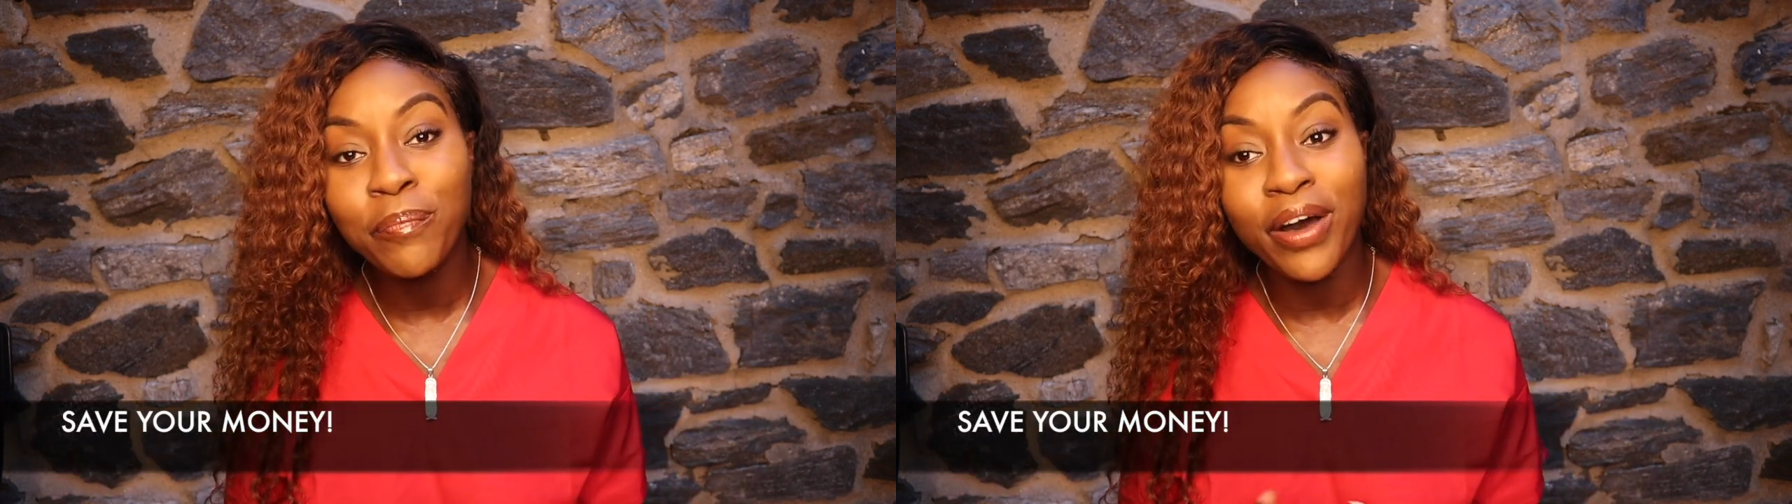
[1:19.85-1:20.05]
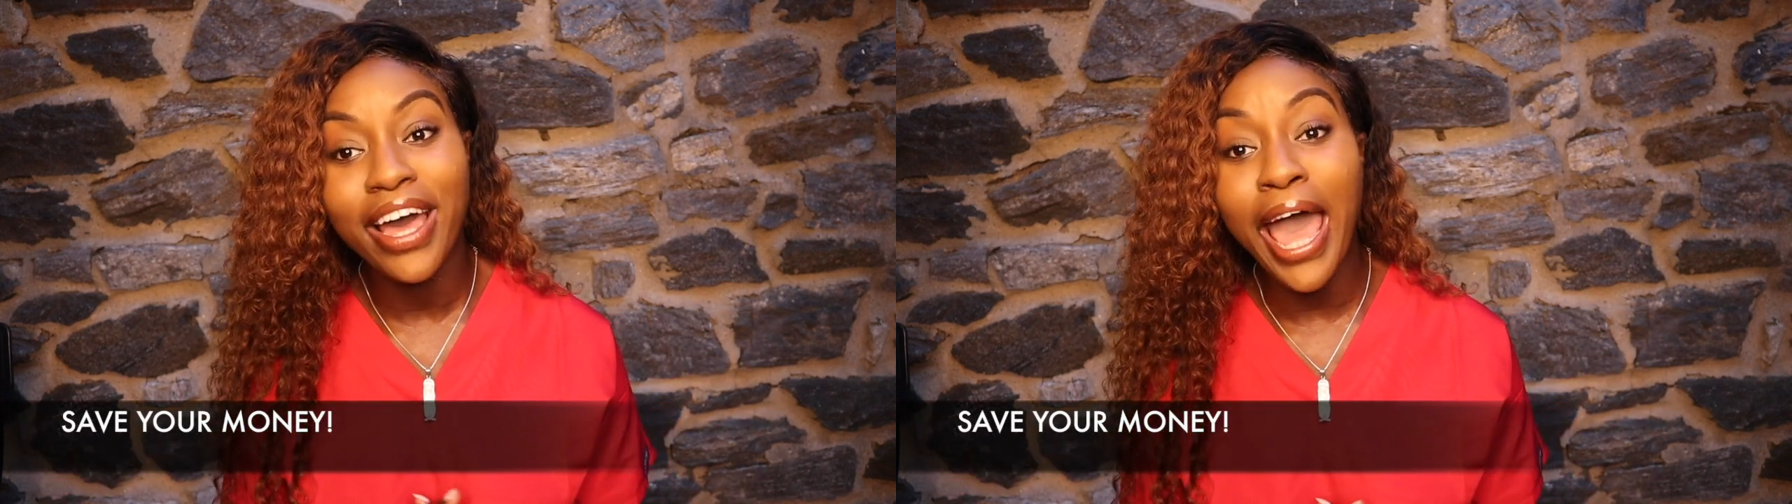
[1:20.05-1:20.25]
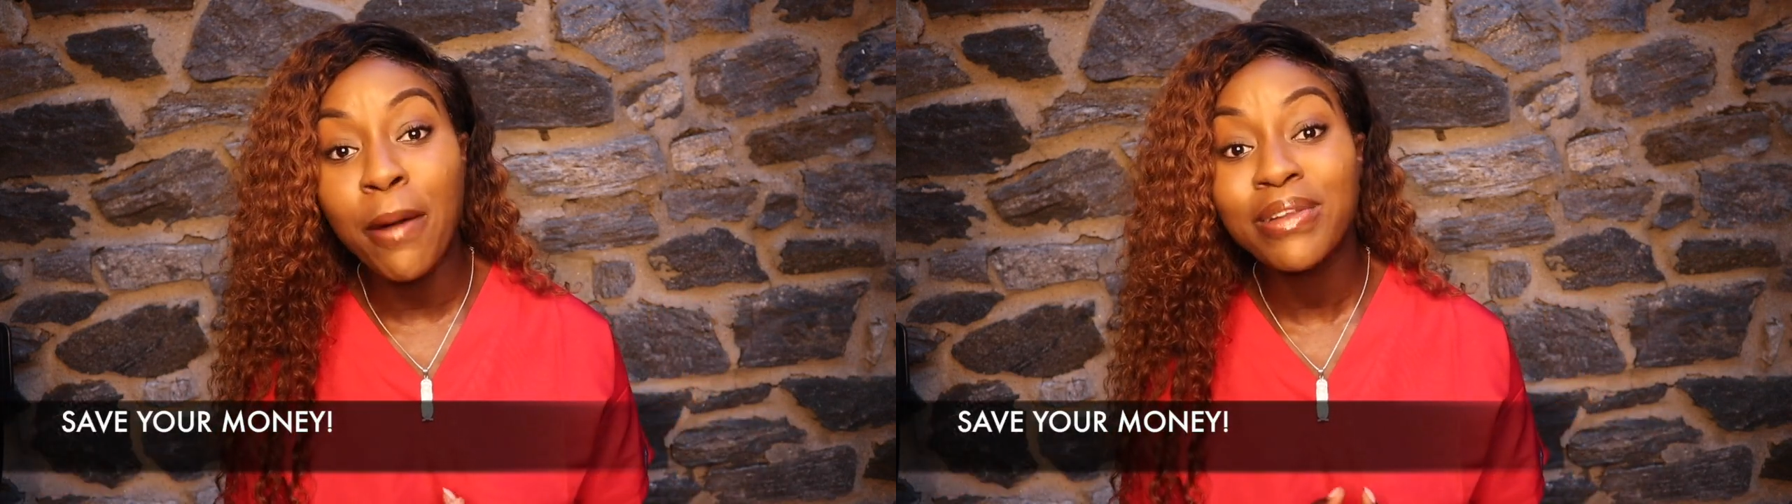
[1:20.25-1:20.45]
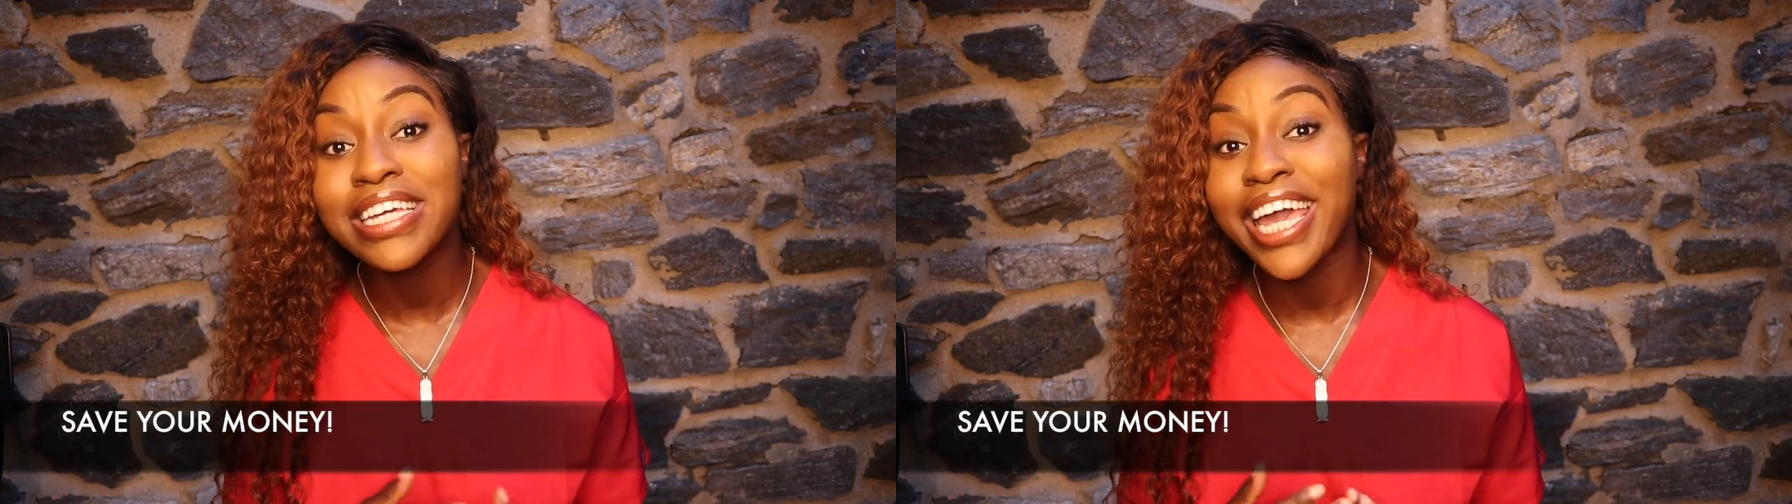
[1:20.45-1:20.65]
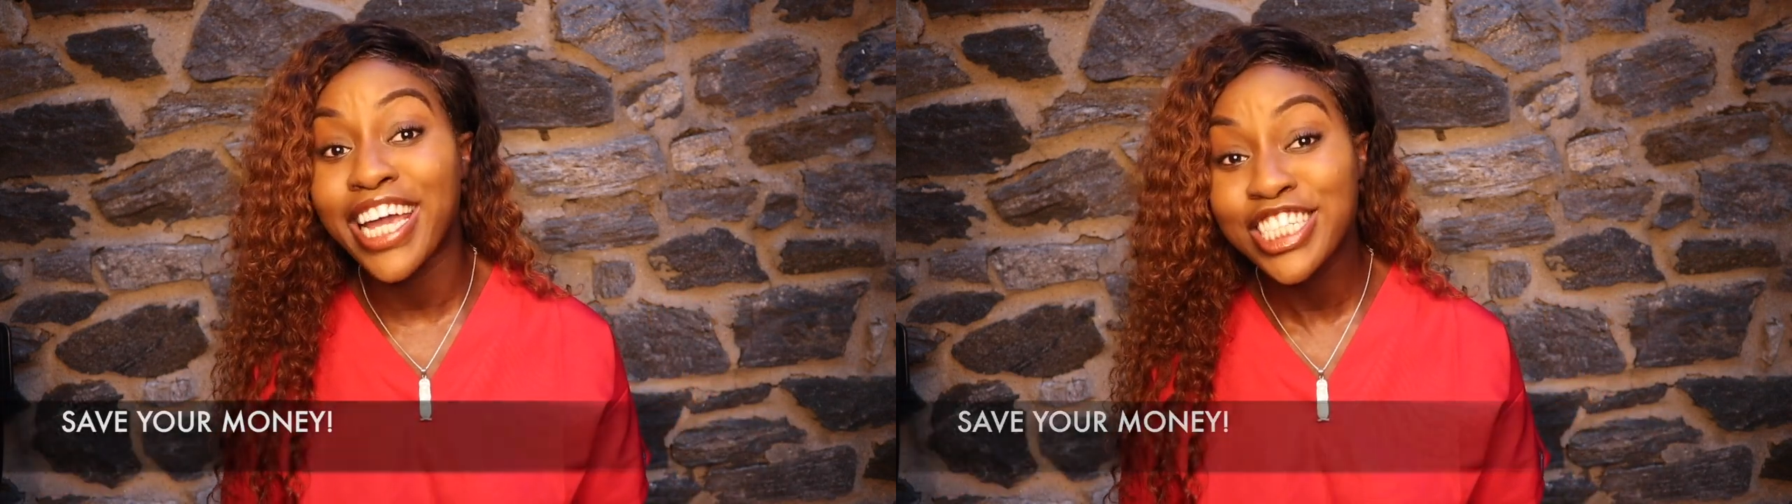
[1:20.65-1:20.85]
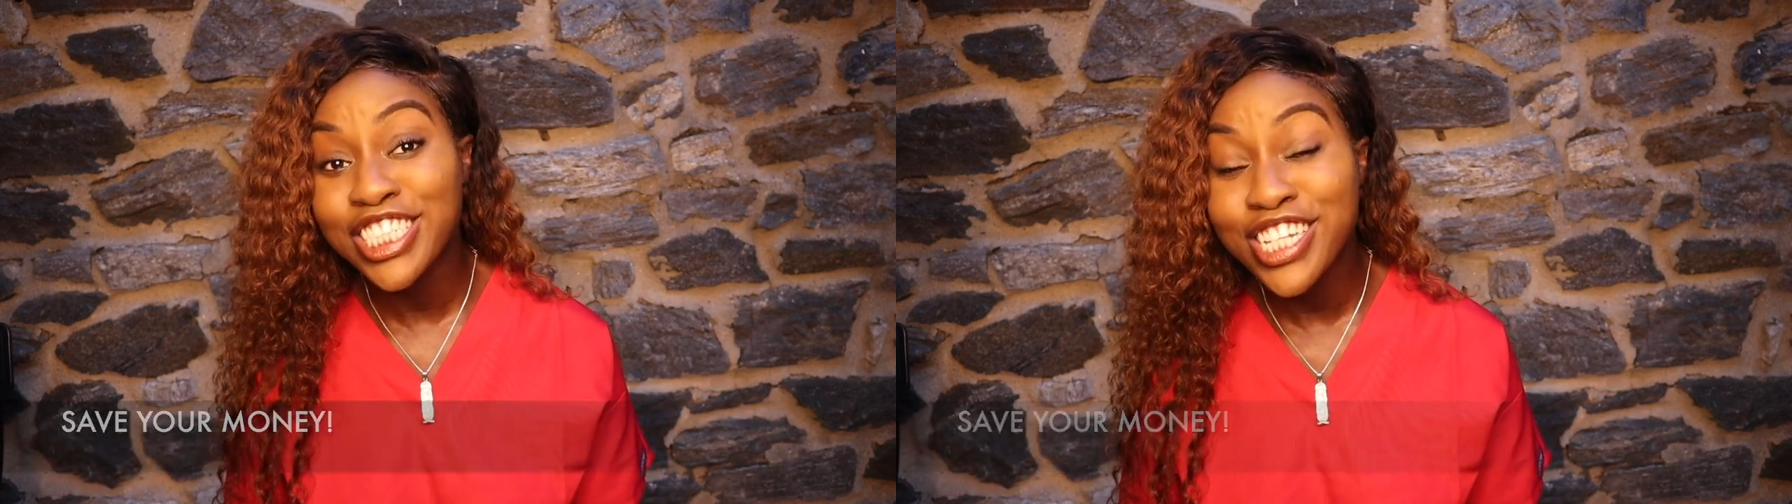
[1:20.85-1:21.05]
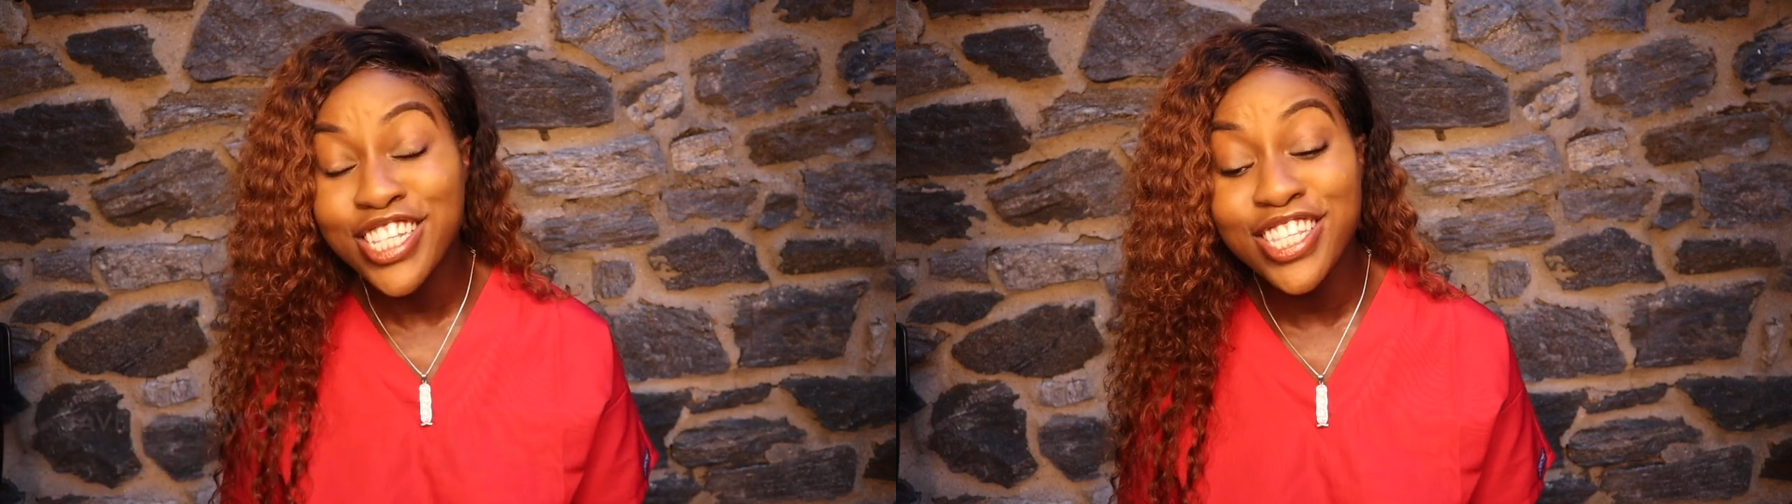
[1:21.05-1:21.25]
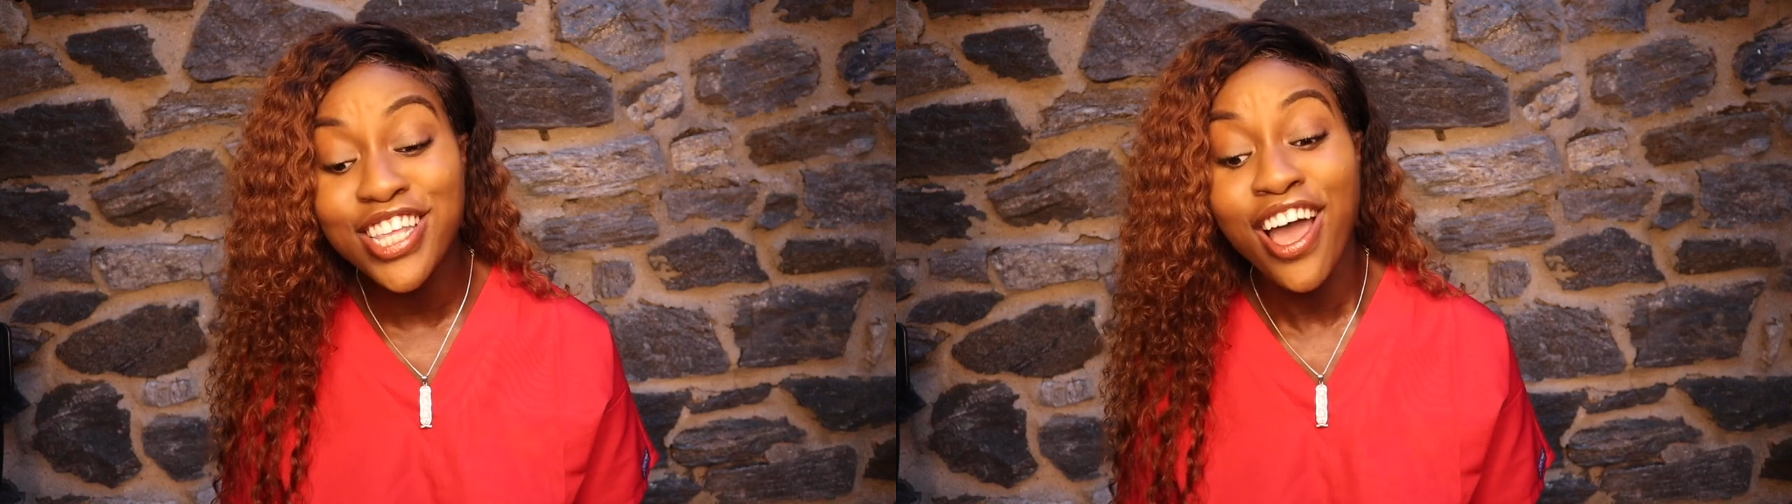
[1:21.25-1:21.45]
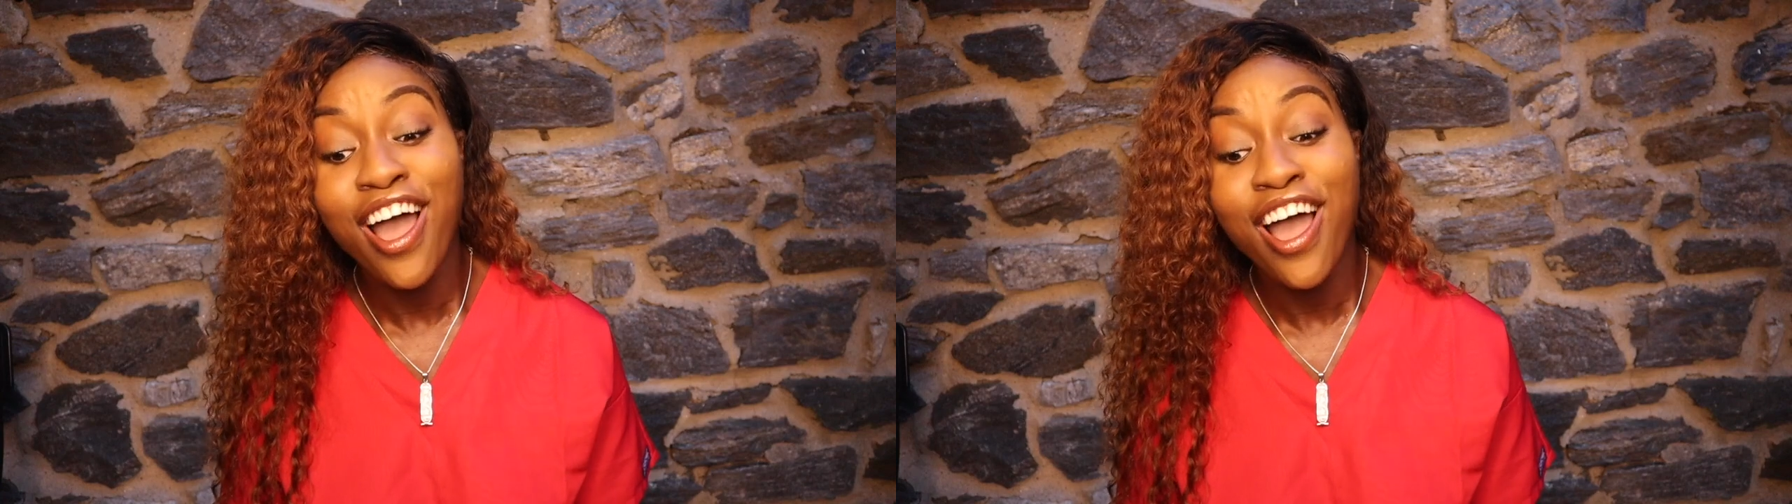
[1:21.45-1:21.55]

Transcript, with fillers: but applications